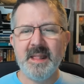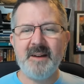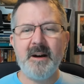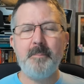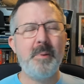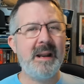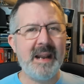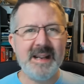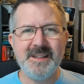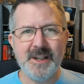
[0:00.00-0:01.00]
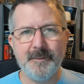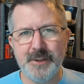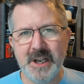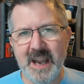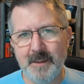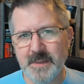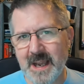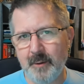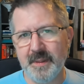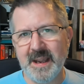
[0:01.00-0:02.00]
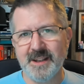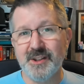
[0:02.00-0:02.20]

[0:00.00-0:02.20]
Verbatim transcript: There are plenty of GMs out there